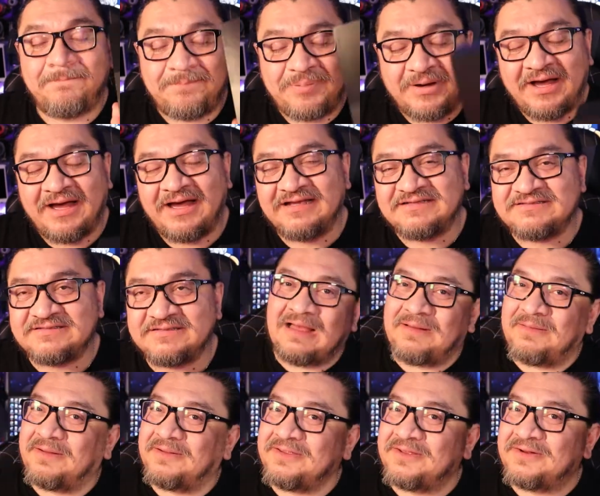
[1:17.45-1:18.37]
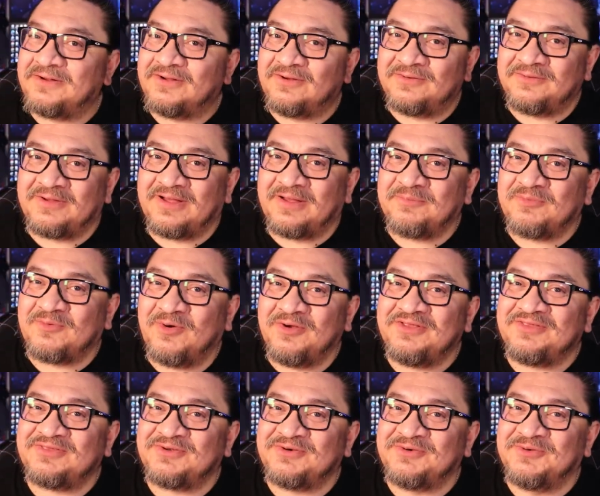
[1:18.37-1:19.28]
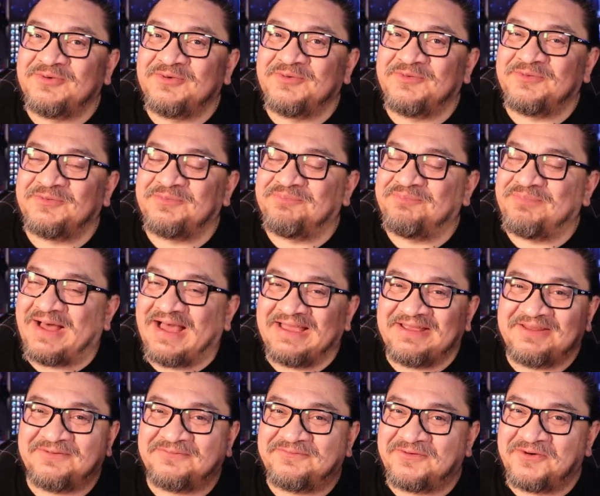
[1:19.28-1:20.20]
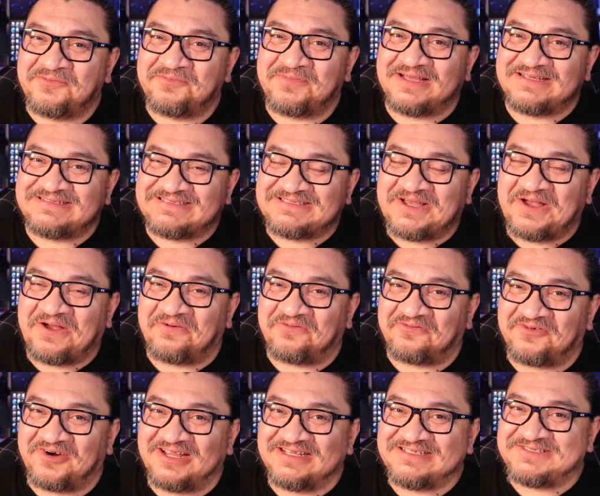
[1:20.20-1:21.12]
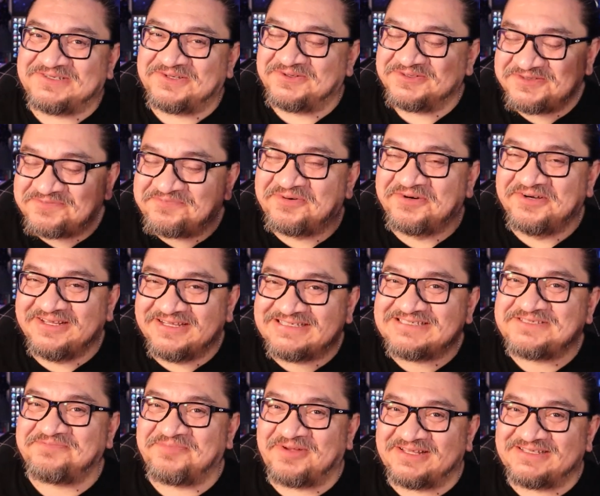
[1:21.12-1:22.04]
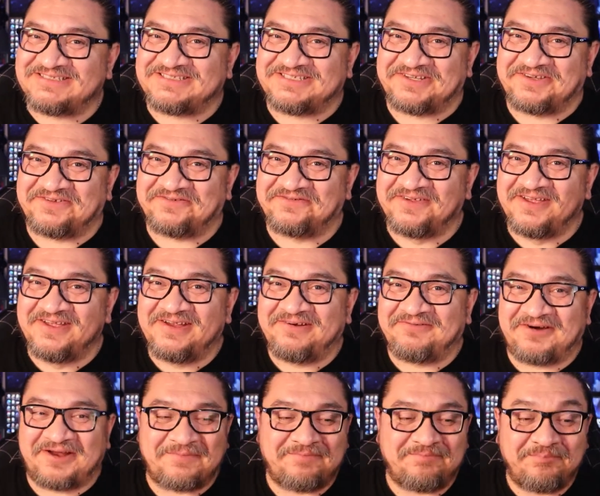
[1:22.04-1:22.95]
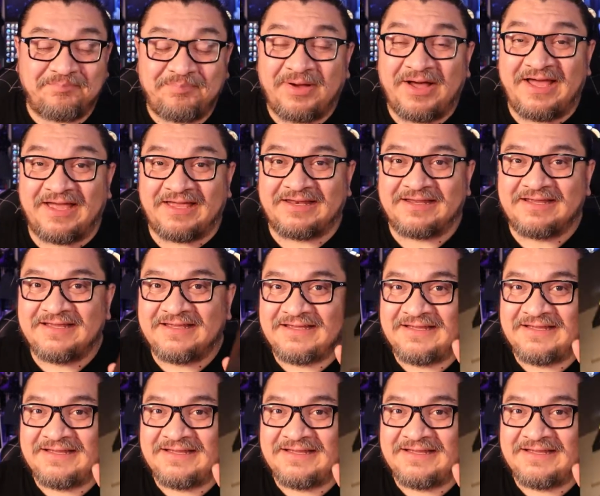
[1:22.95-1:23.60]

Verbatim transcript: But, you know, I'm going through buying the phone myself, right? So it's pretty expensive, right? But